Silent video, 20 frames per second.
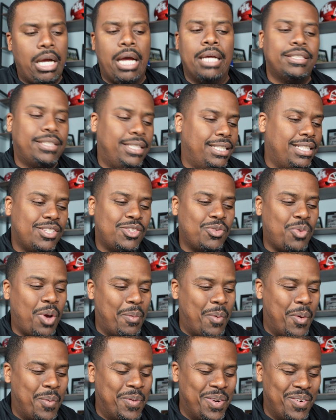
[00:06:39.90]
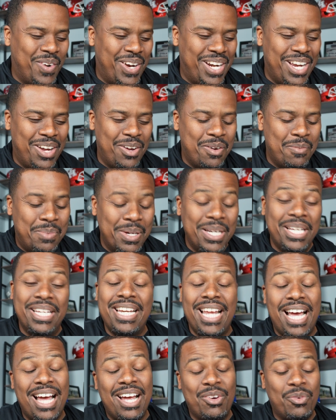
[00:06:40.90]
See, this is what I'm opening up right now.
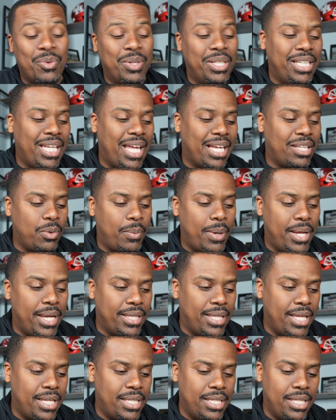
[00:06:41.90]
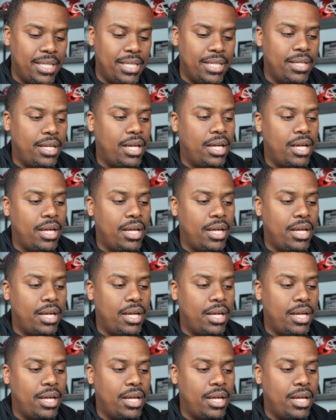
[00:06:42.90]
But I really like the way that they did.